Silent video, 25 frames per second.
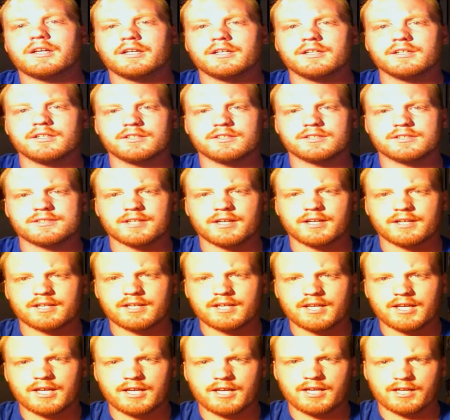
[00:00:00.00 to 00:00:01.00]
is a
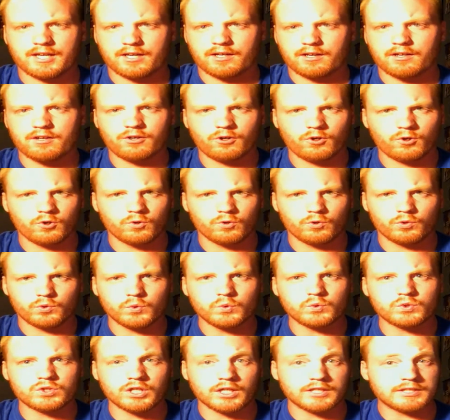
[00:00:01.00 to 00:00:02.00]
king
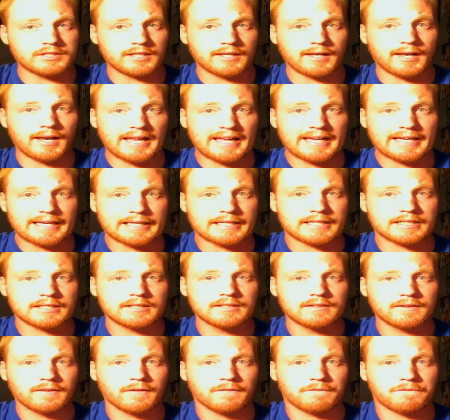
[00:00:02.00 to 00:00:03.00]
who doesn't like
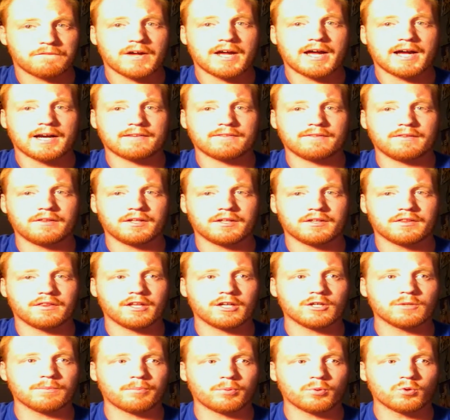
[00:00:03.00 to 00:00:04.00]
the fact that
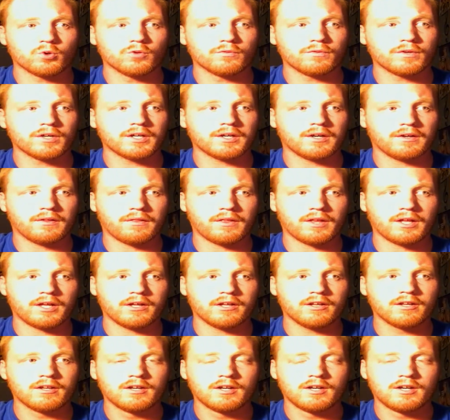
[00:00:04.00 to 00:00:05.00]
they're proving
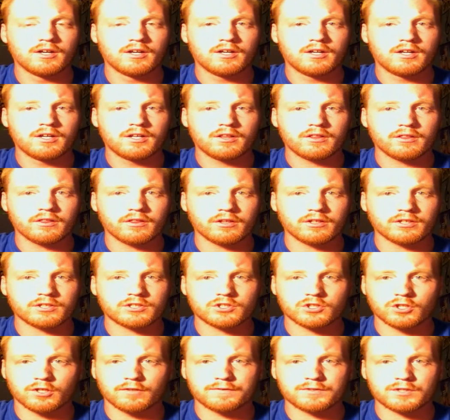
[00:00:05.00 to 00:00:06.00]
that the
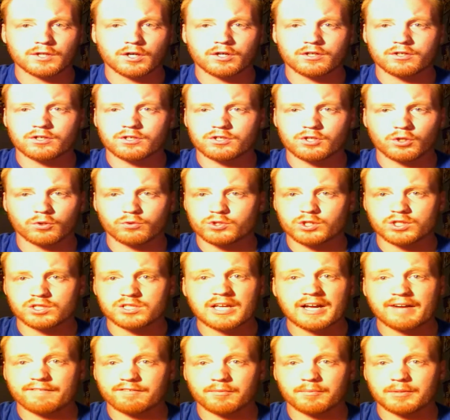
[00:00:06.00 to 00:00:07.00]
serfs don't
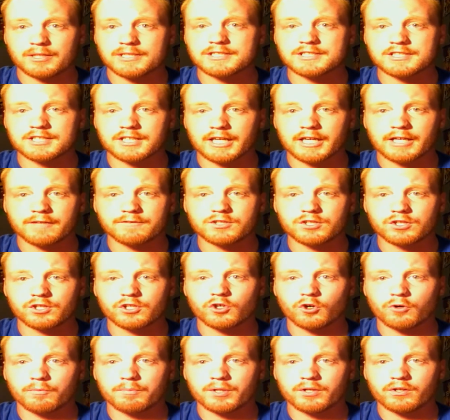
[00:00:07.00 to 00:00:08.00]
just have to be slaves to
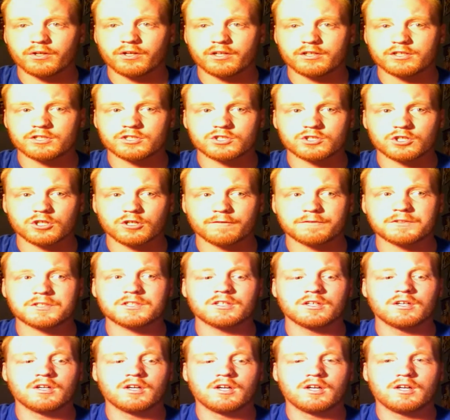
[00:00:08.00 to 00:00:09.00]
the nobility. The
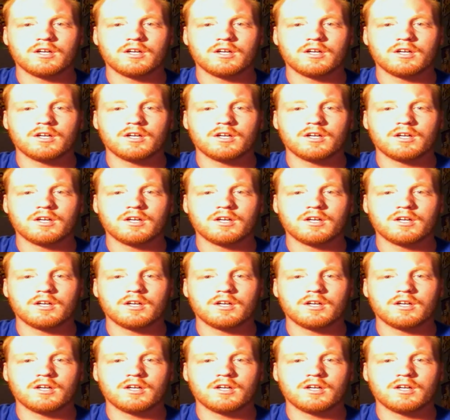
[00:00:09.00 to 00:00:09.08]
serfs,